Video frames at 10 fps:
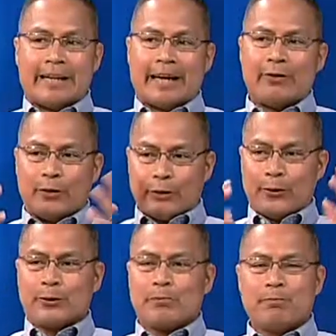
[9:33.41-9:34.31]
I had one of
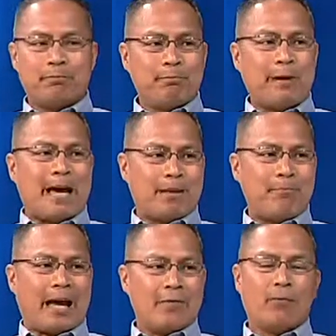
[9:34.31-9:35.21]
those
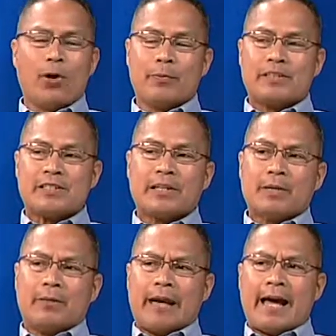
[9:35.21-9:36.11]
bad moments.
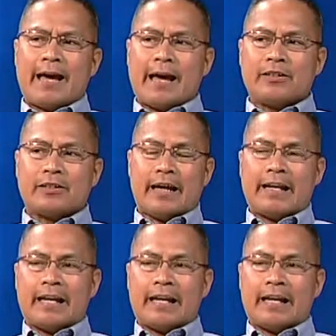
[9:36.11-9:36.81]
But I came with it.